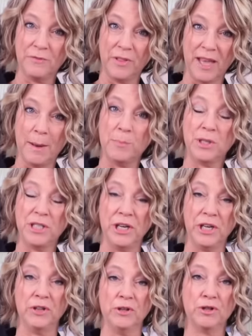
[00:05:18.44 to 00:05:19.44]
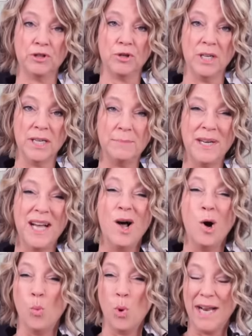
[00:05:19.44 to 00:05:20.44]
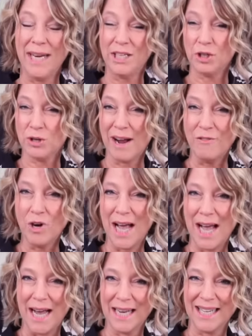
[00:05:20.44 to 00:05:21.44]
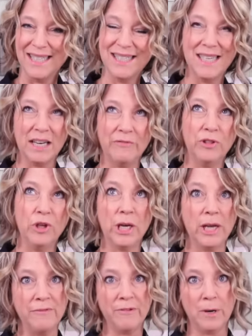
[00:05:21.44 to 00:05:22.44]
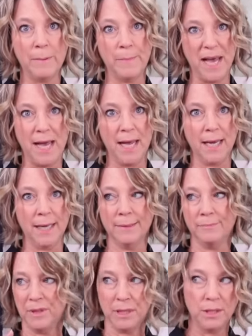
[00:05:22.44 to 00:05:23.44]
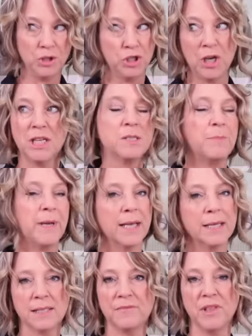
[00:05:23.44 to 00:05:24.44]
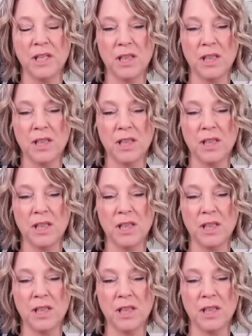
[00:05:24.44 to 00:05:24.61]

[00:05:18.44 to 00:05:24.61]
for that particular trip. One travel hack, instead of looking for a bag just because of the